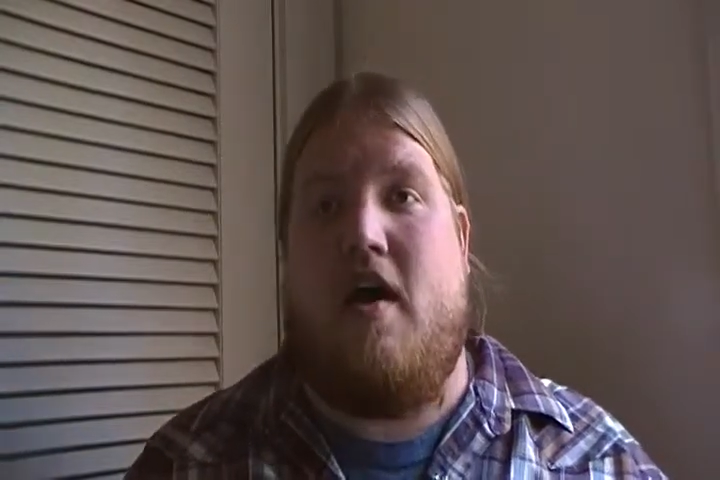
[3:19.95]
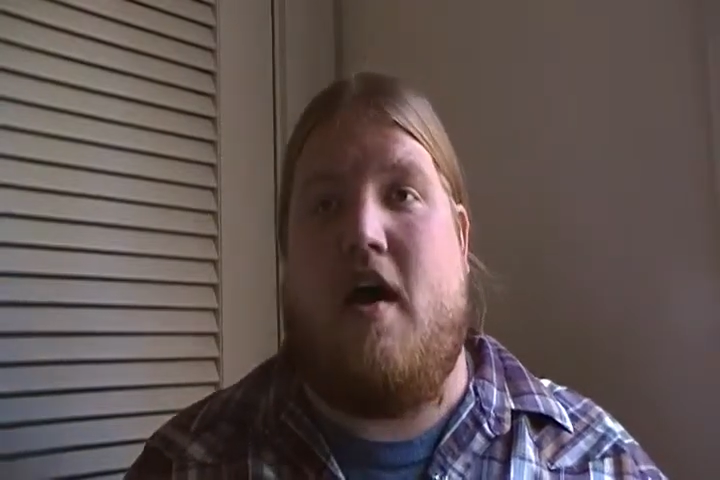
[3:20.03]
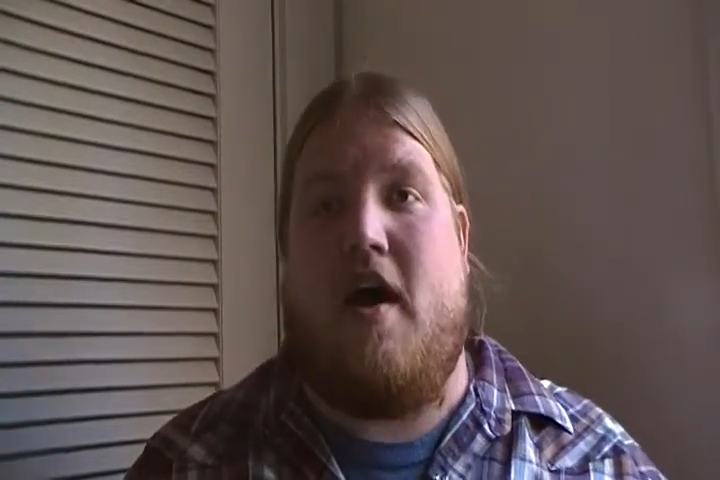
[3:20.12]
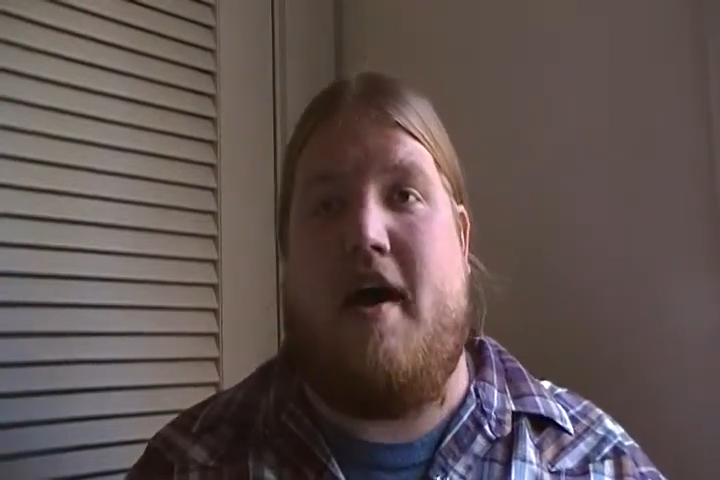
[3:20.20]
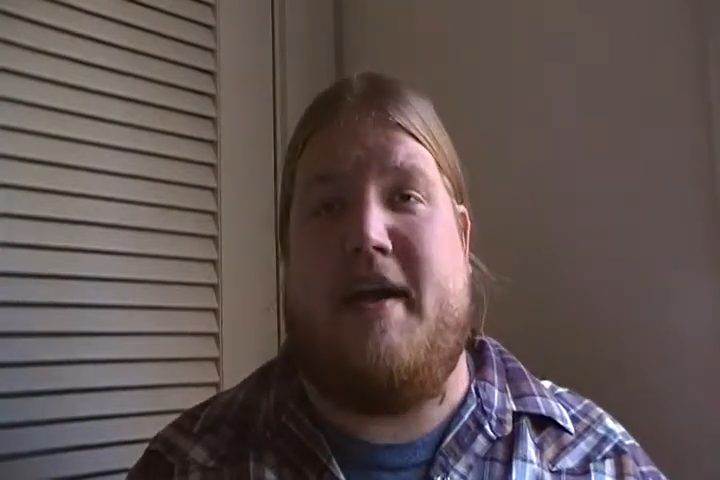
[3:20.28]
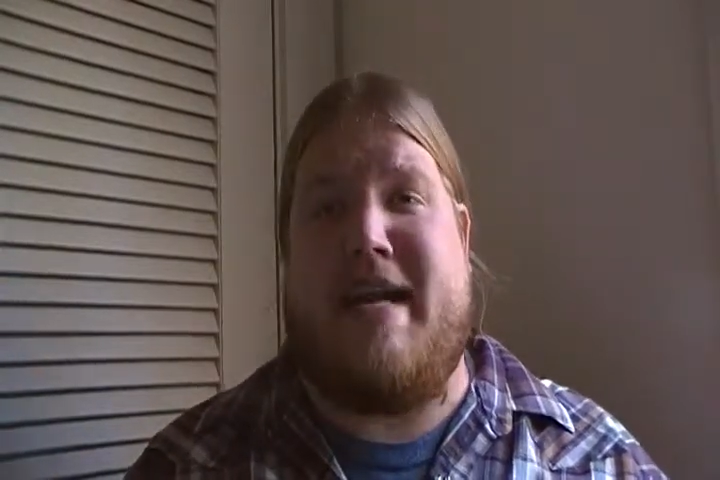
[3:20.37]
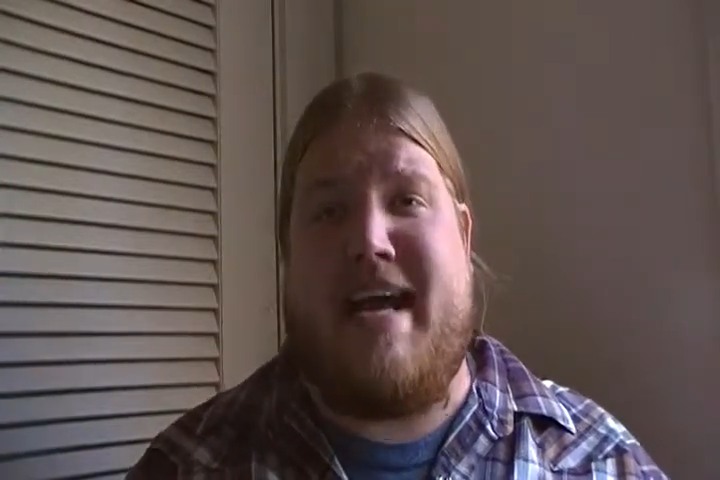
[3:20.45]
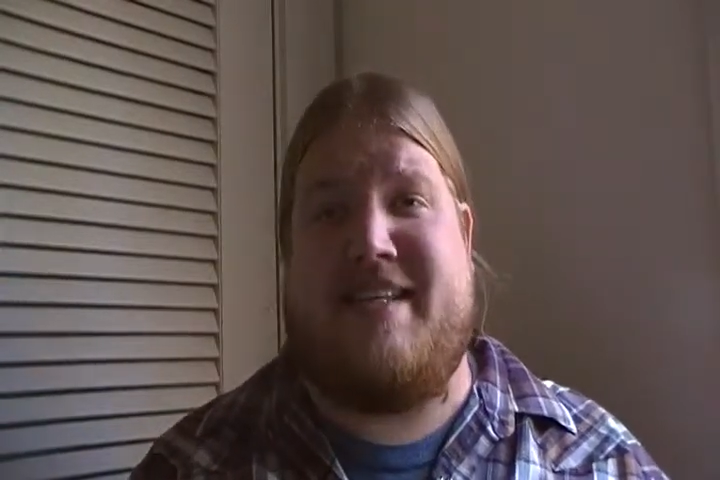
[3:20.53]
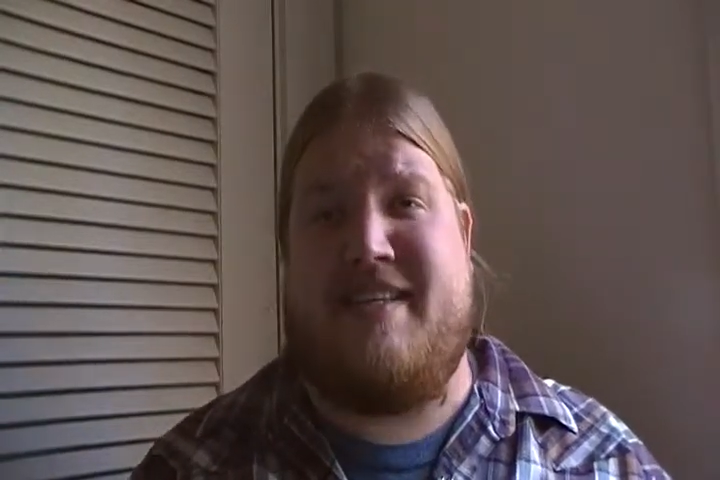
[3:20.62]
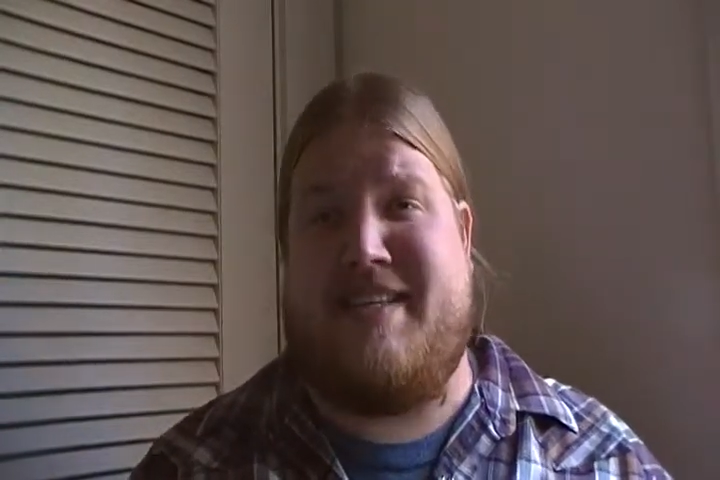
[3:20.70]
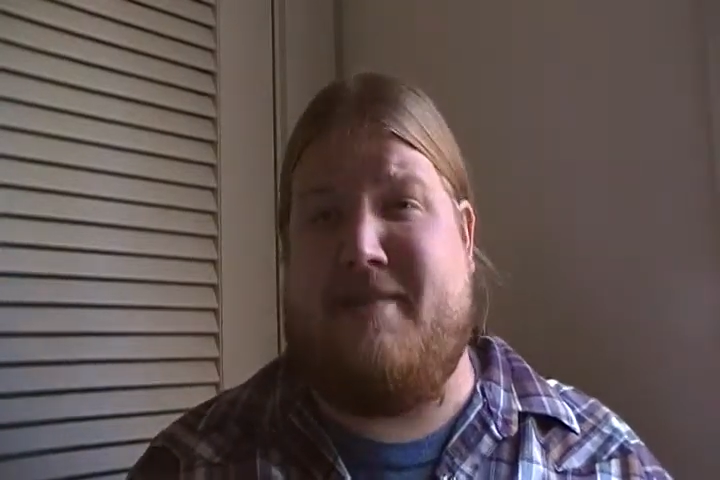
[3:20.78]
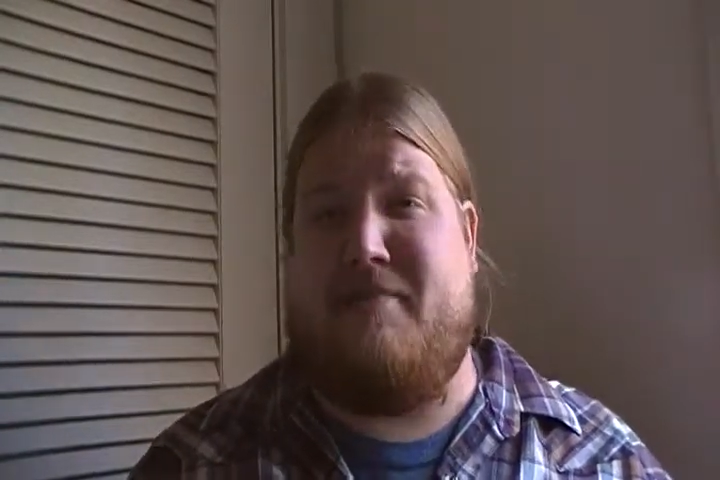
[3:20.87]

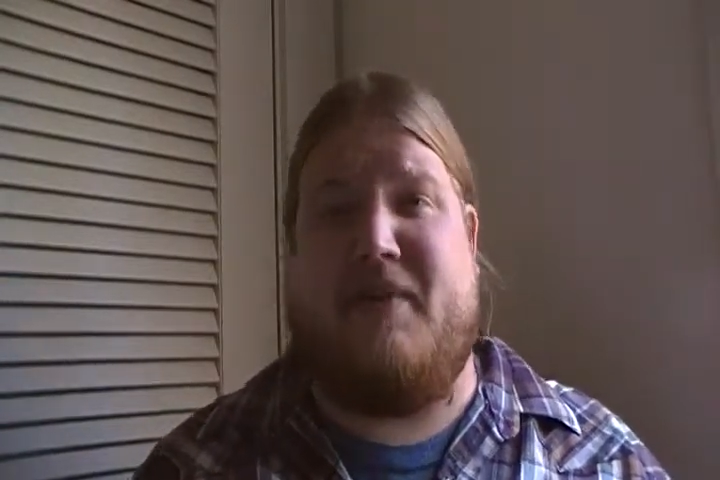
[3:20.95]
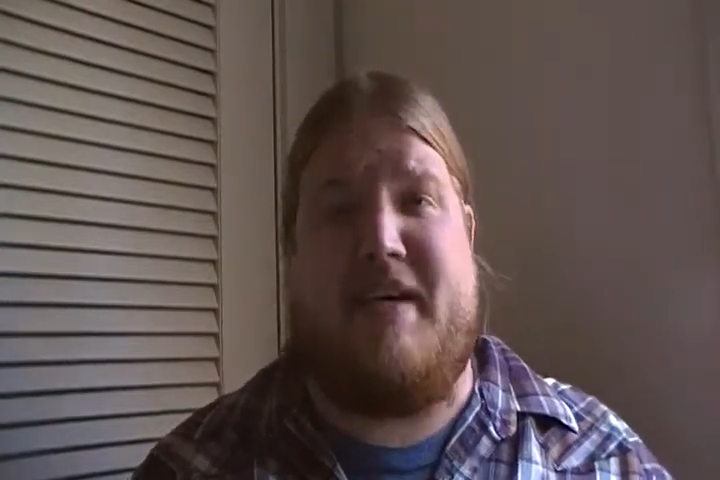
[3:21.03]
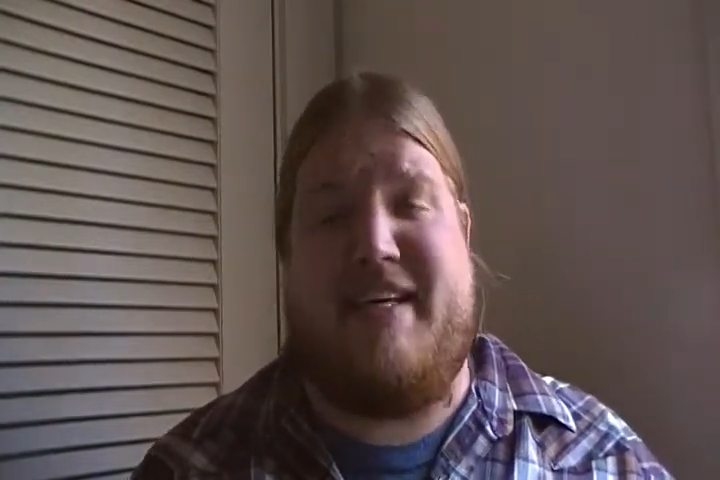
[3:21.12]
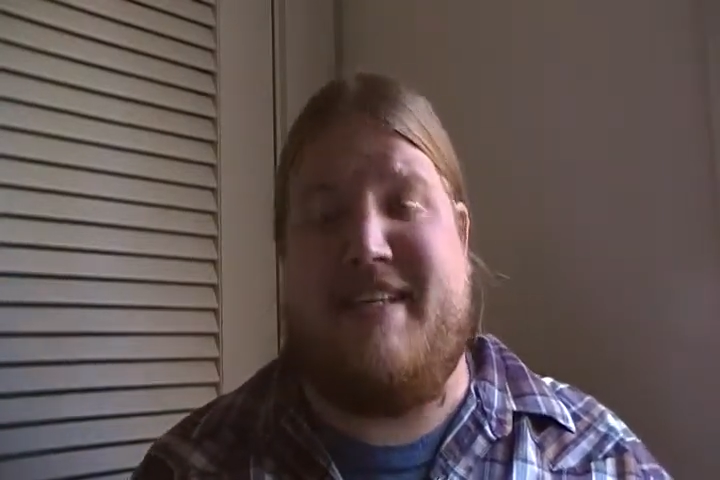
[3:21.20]
NASA simply